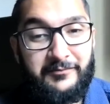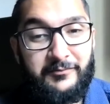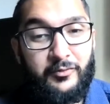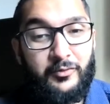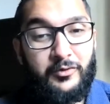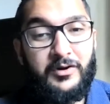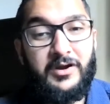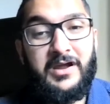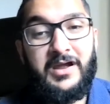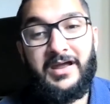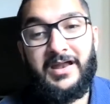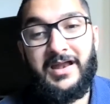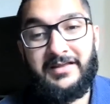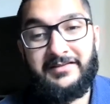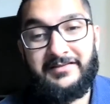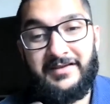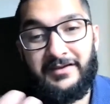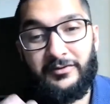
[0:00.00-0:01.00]
for, and
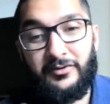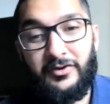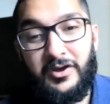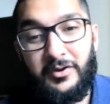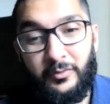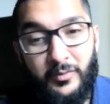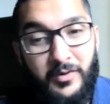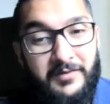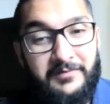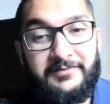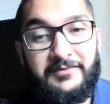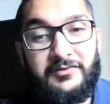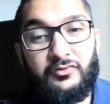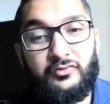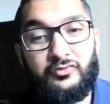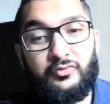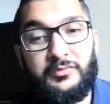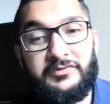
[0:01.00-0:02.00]
I take
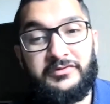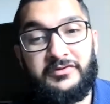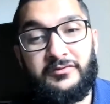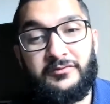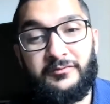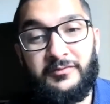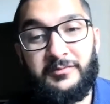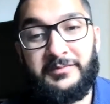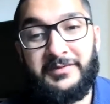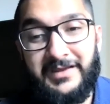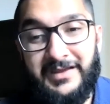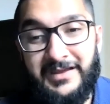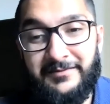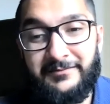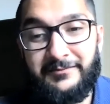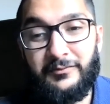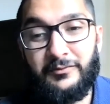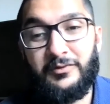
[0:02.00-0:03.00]
refuge with you from the
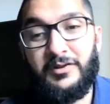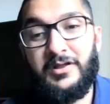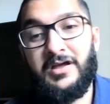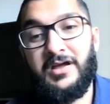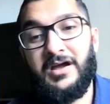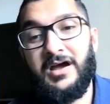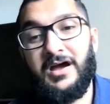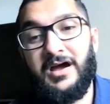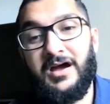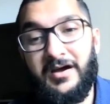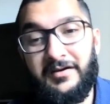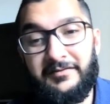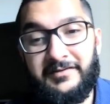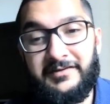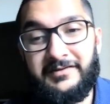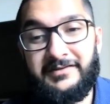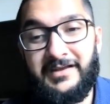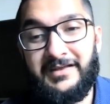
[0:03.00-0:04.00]
evil
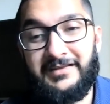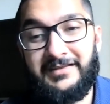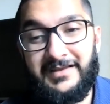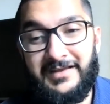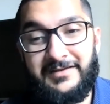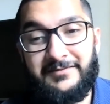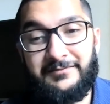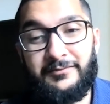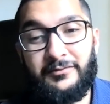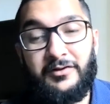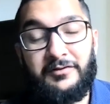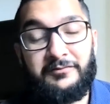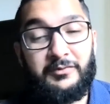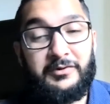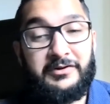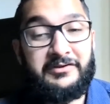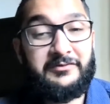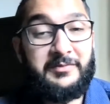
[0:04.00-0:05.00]
of it and the evil of
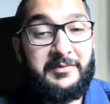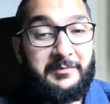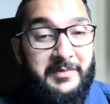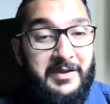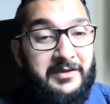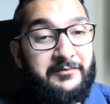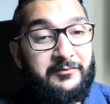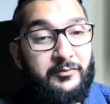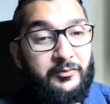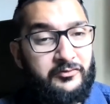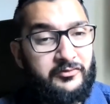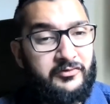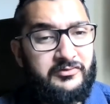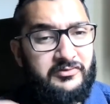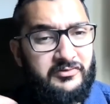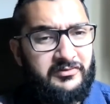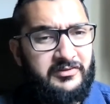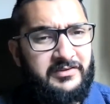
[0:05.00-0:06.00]
what it's been made for. So
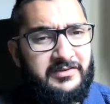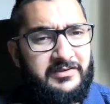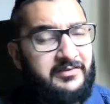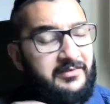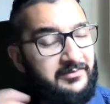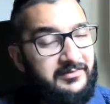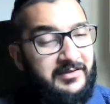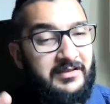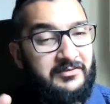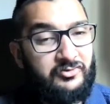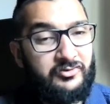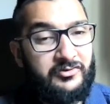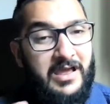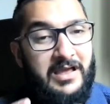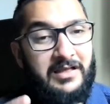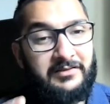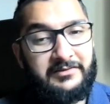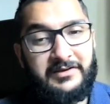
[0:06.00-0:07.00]
you just see this
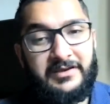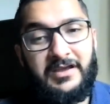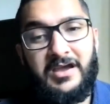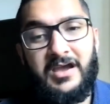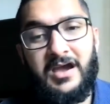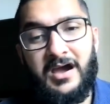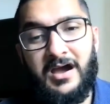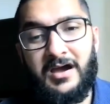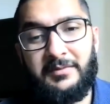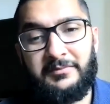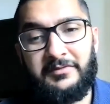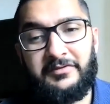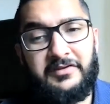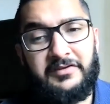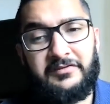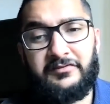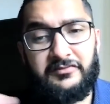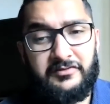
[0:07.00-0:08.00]
intentionality. This
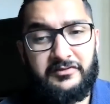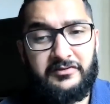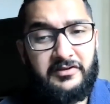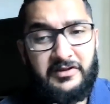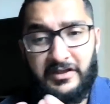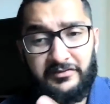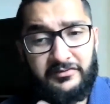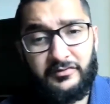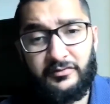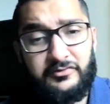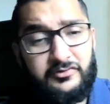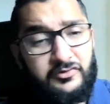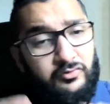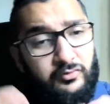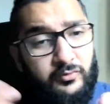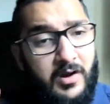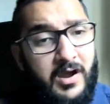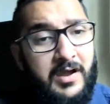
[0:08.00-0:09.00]
doesn't necessarily
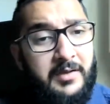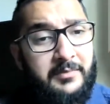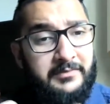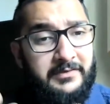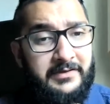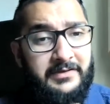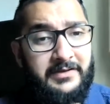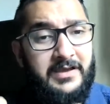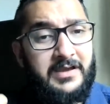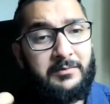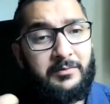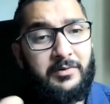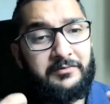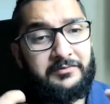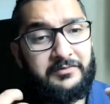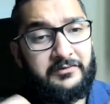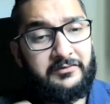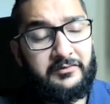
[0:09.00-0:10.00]
describe the
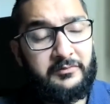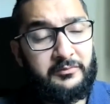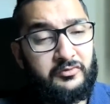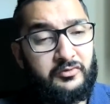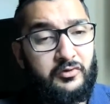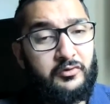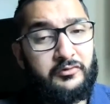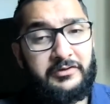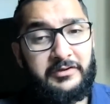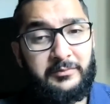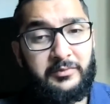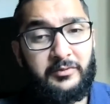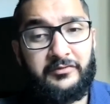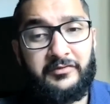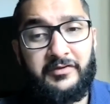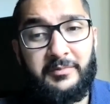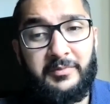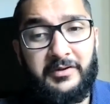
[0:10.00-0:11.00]
Prophet's clothing per
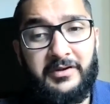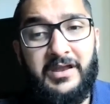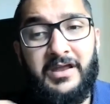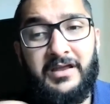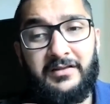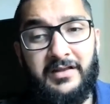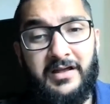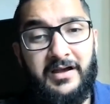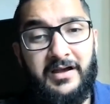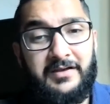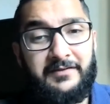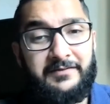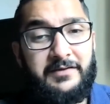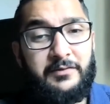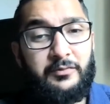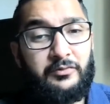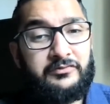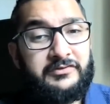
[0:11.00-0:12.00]
se, but if
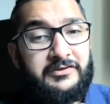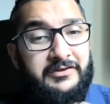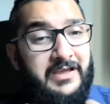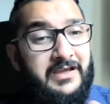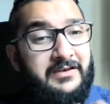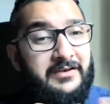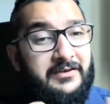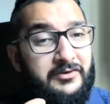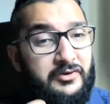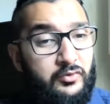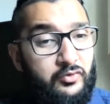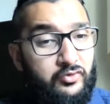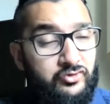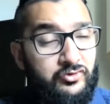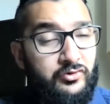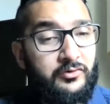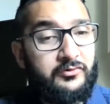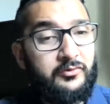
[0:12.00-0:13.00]
he was to get a new
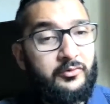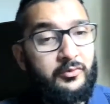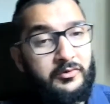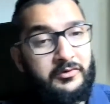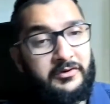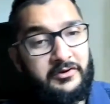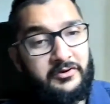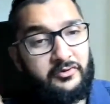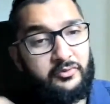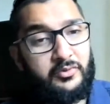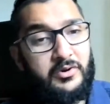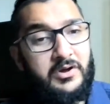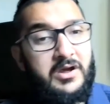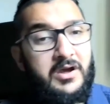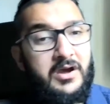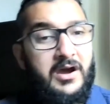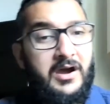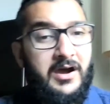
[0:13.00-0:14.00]
shirt or a new
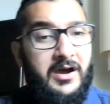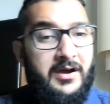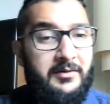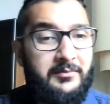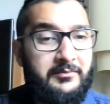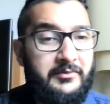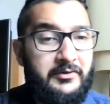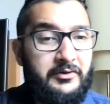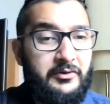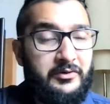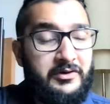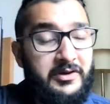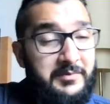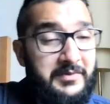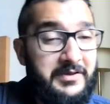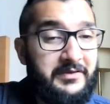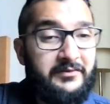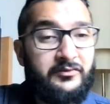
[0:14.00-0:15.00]

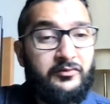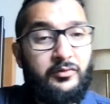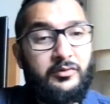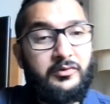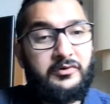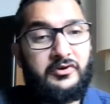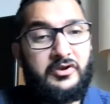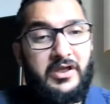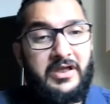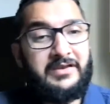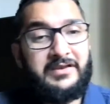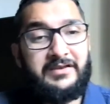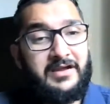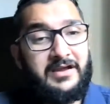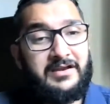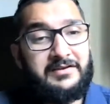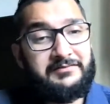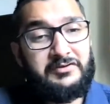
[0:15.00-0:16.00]
kameez or any
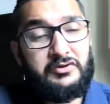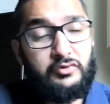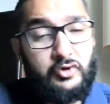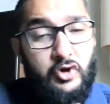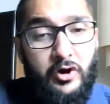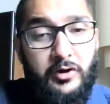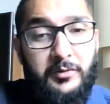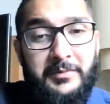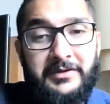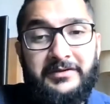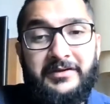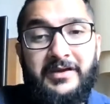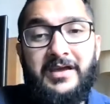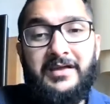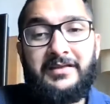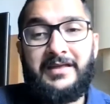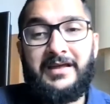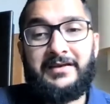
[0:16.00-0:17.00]
kind of new garment,
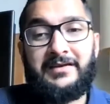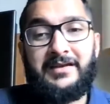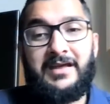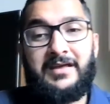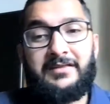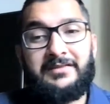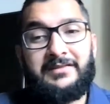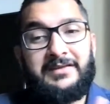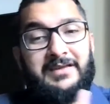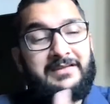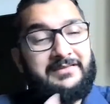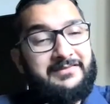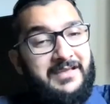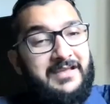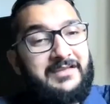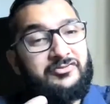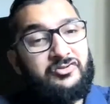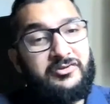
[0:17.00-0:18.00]
that the
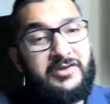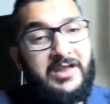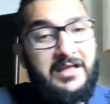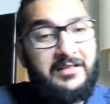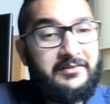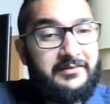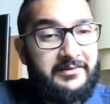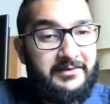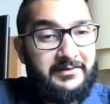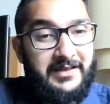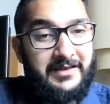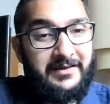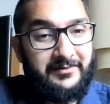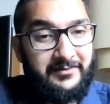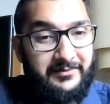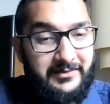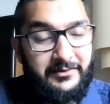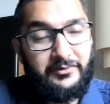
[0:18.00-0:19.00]
intentionality that
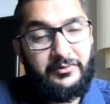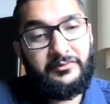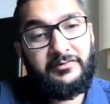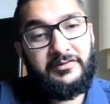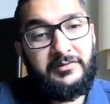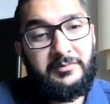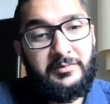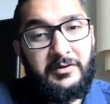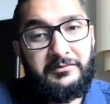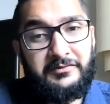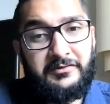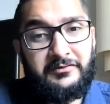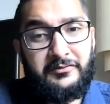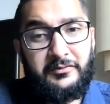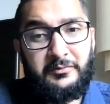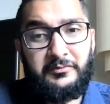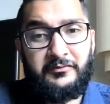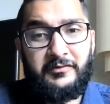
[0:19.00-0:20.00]
is there. You see, the Prophet
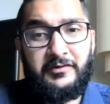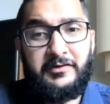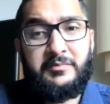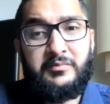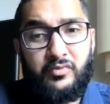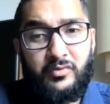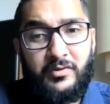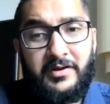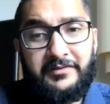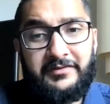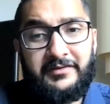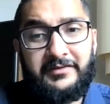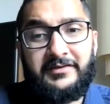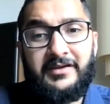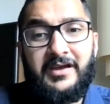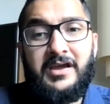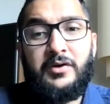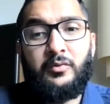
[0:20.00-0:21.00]
is very
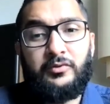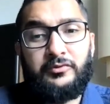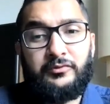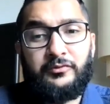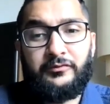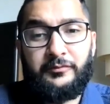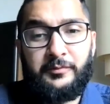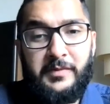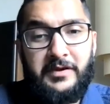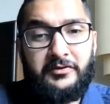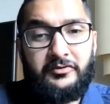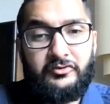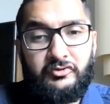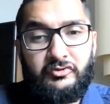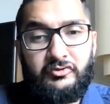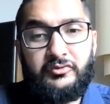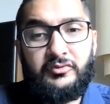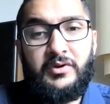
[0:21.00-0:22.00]
present with respect
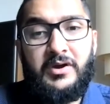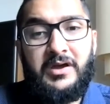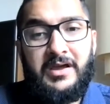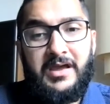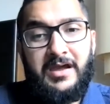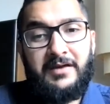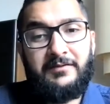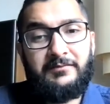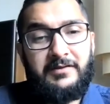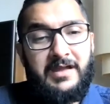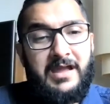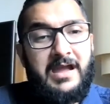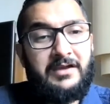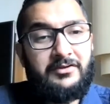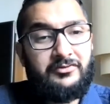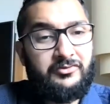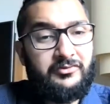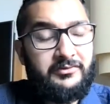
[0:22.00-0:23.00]
to every
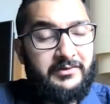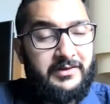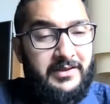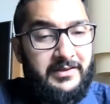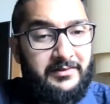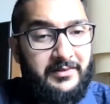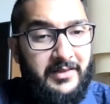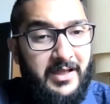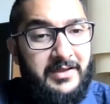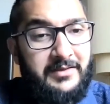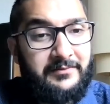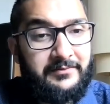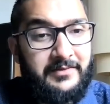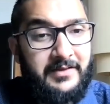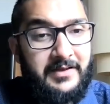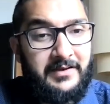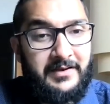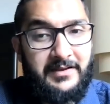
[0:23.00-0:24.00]
action in life,
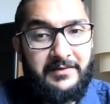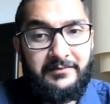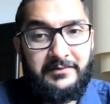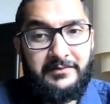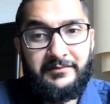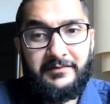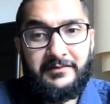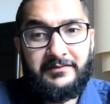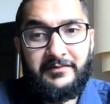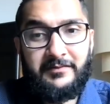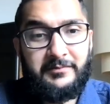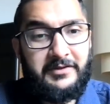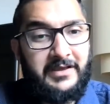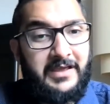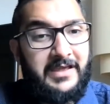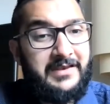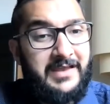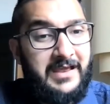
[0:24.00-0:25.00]
that even if it's
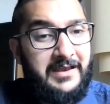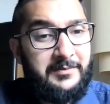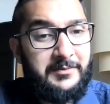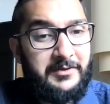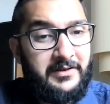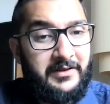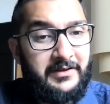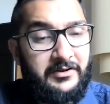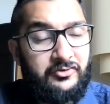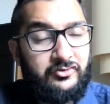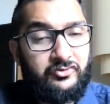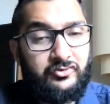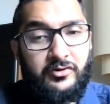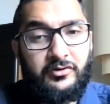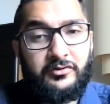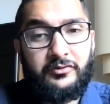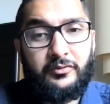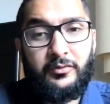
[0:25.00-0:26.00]
something inanimate, like a
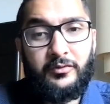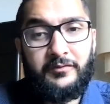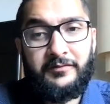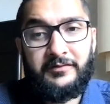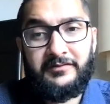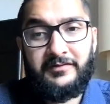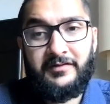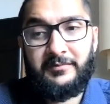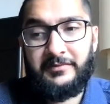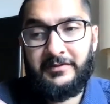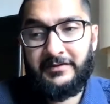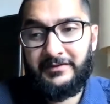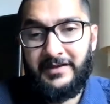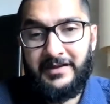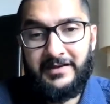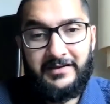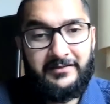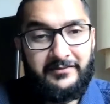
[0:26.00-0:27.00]
shirt, or if it's something
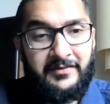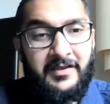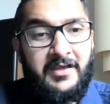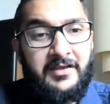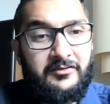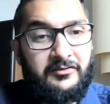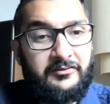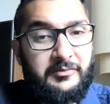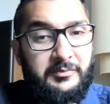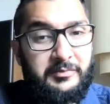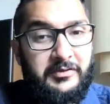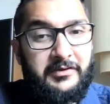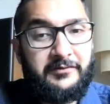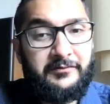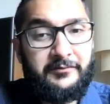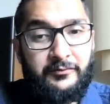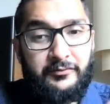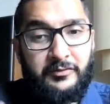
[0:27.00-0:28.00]
that is just a plate
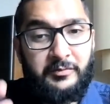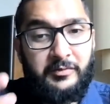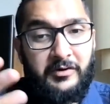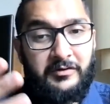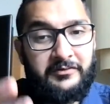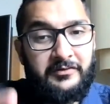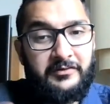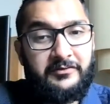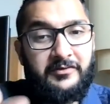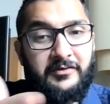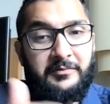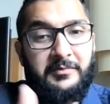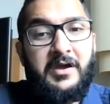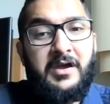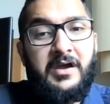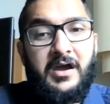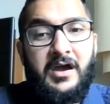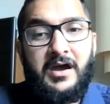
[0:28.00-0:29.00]
of food, the Prophet
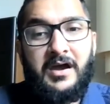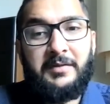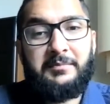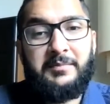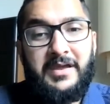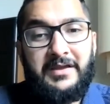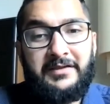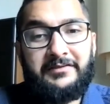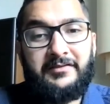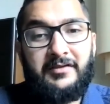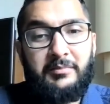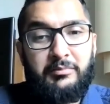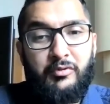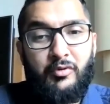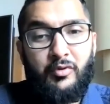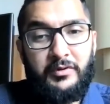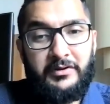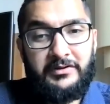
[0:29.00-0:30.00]
makes a
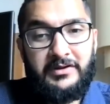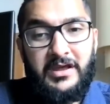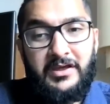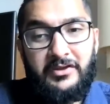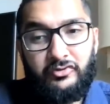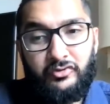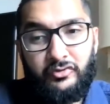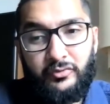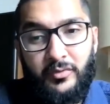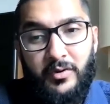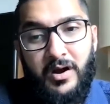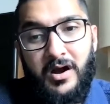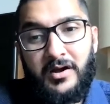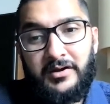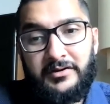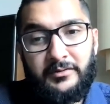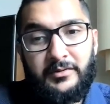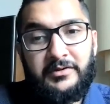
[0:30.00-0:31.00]
point to
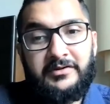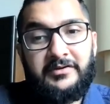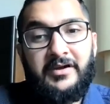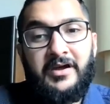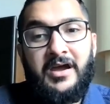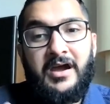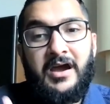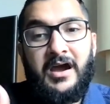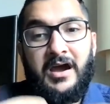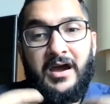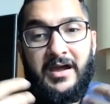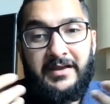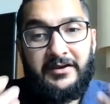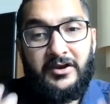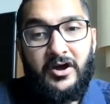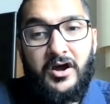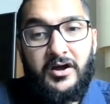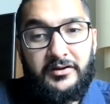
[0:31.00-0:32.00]
honor it
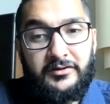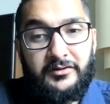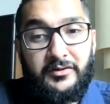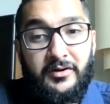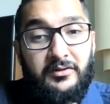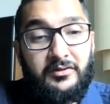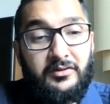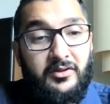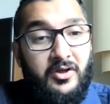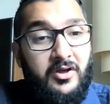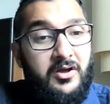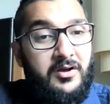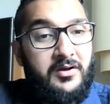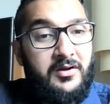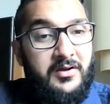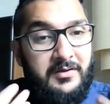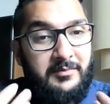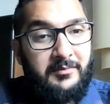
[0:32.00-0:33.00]
and honor
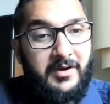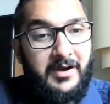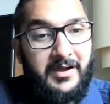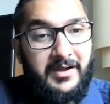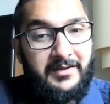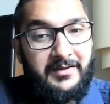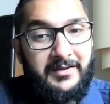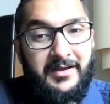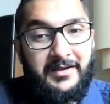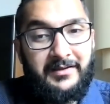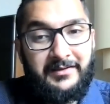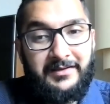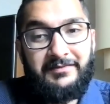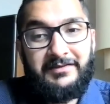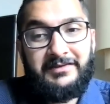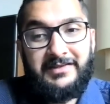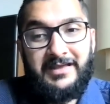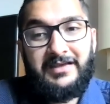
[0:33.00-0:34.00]
Allah by
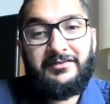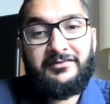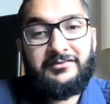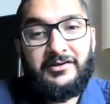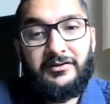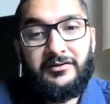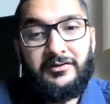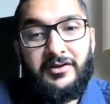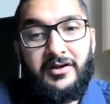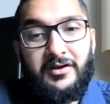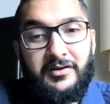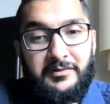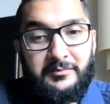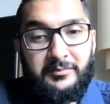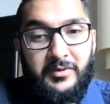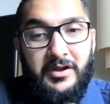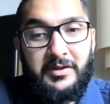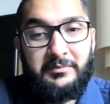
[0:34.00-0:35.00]
giving thanks to Allah
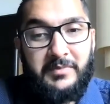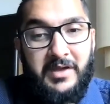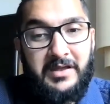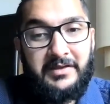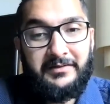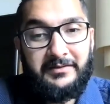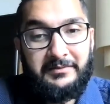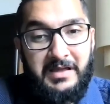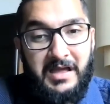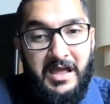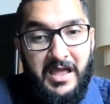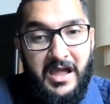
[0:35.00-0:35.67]
and